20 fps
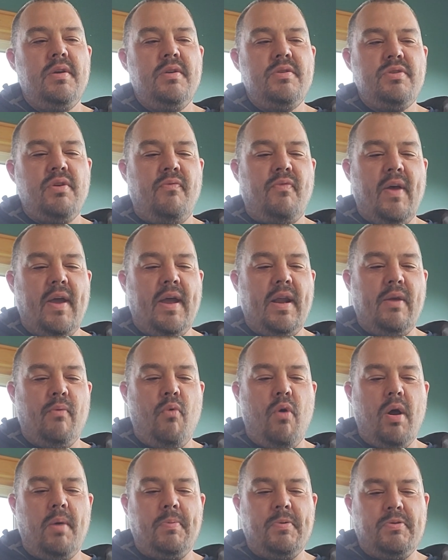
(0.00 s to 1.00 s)
So if I got to
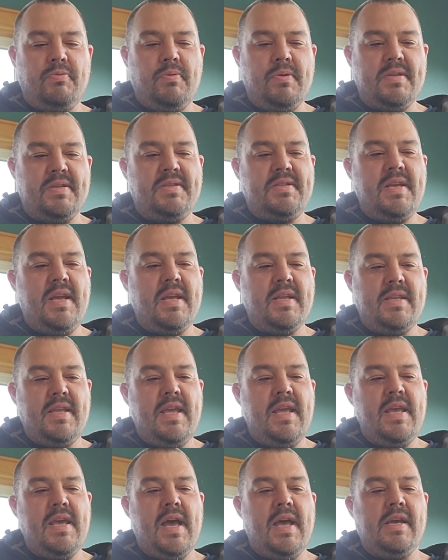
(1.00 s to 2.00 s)
walk between C and
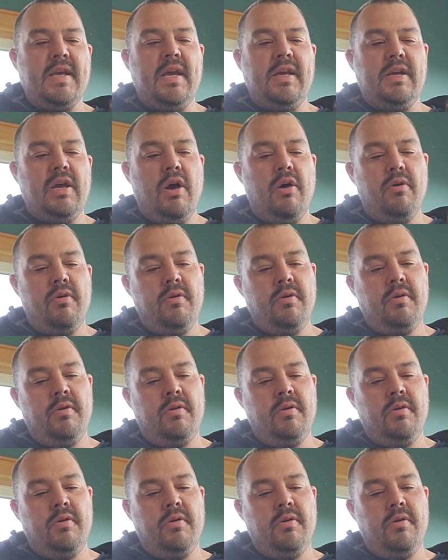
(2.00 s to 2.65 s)
D, I could go.